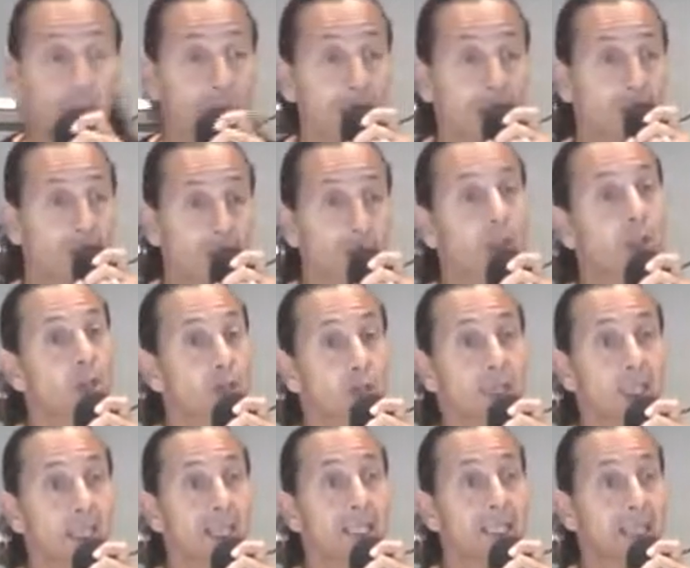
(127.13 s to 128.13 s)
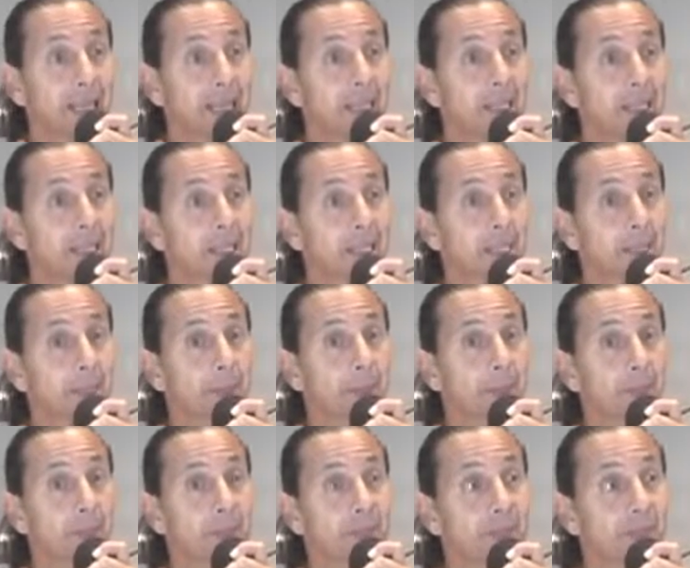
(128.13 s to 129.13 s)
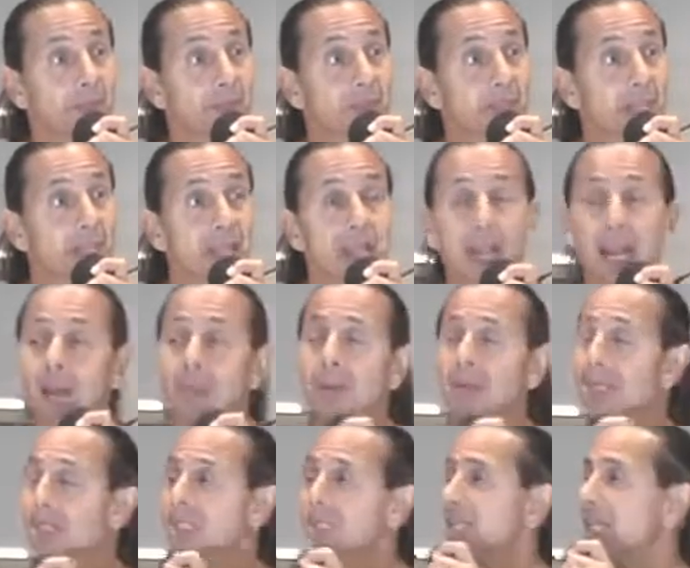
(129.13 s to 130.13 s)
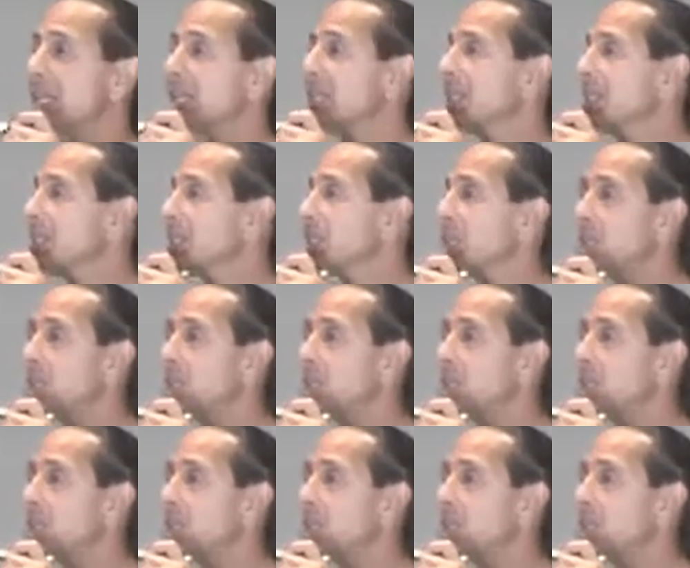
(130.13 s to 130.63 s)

Amen. Do you understand that? And I'm not saying